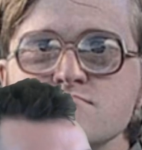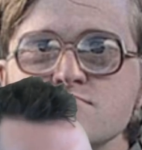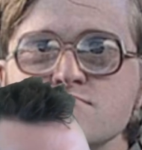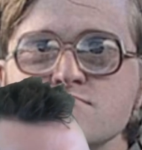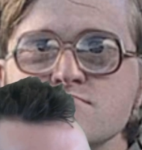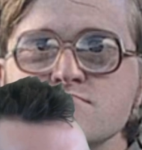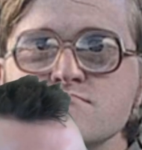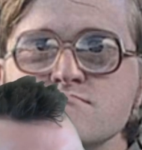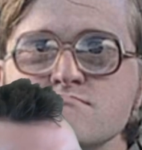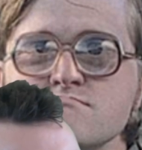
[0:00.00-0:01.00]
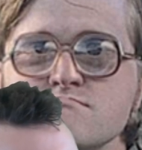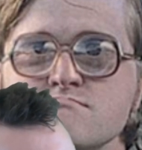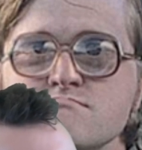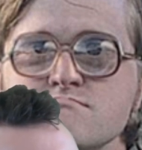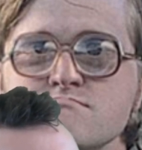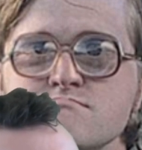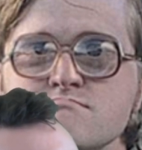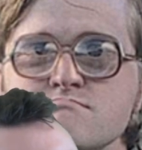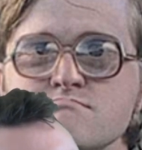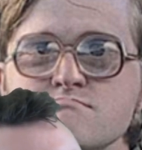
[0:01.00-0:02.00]

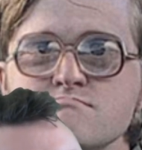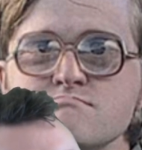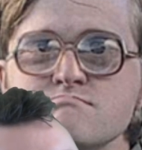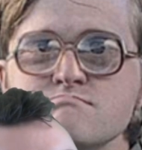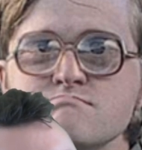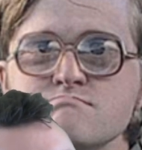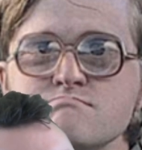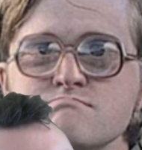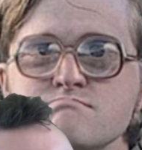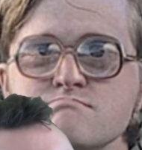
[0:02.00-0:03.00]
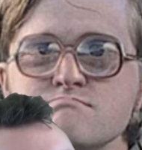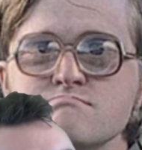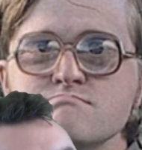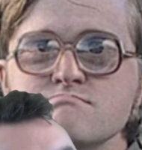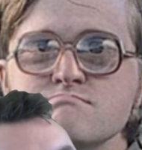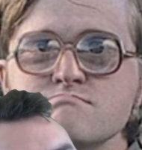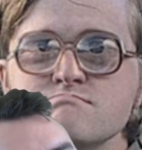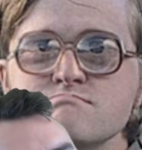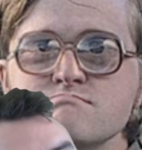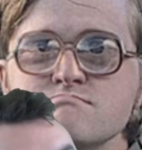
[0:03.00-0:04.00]

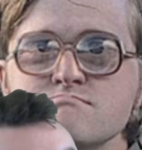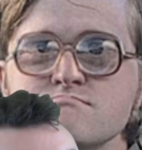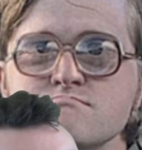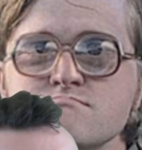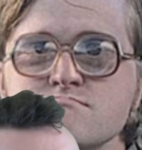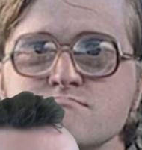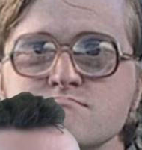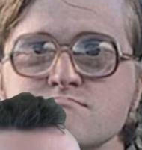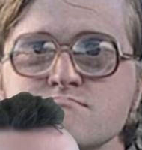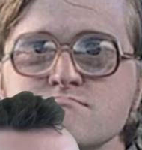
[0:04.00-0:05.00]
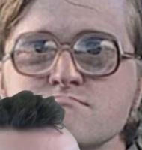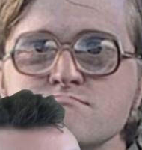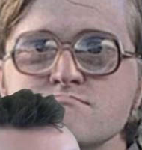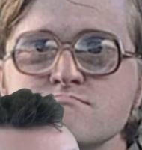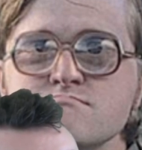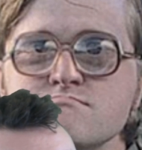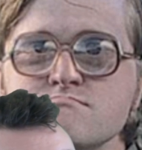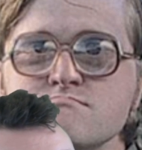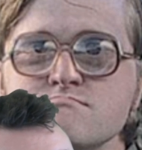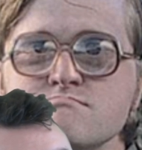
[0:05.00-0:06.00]

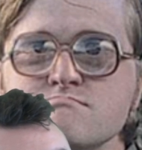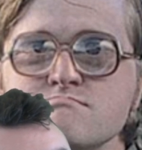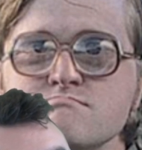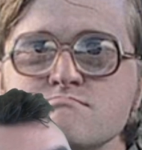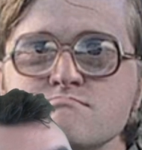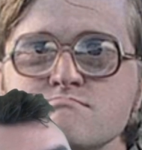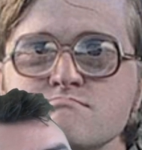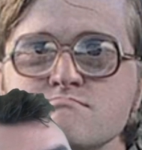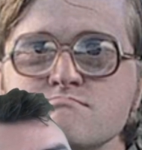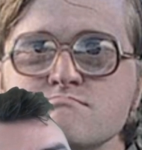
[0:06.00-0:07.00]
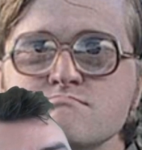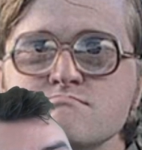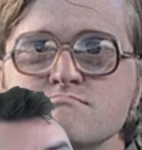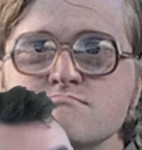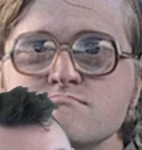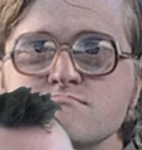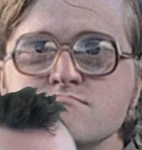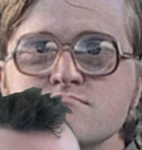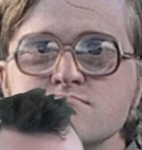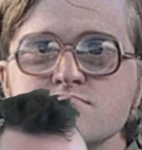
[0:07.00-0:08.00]
No words are spoken by the person on screen.